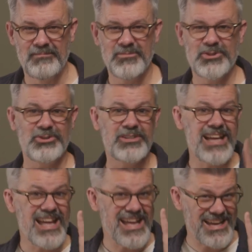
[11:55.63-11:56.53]
So
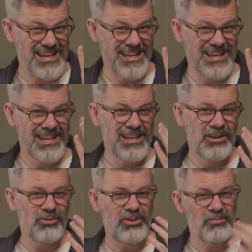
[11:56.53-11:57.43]
today,
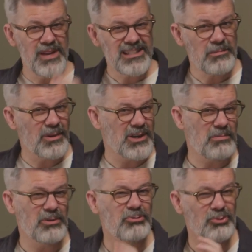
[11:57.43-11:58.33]
we've picked up a
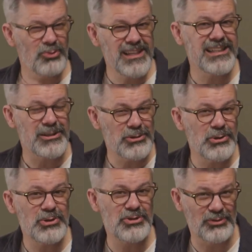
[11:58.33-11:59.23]
couple of really
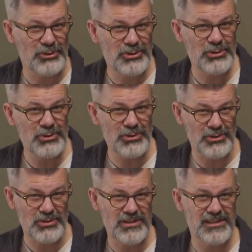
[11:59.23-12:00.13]
useful
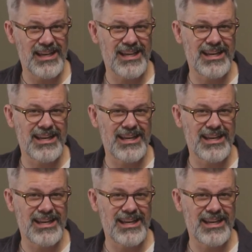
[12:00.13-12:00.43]
tools that can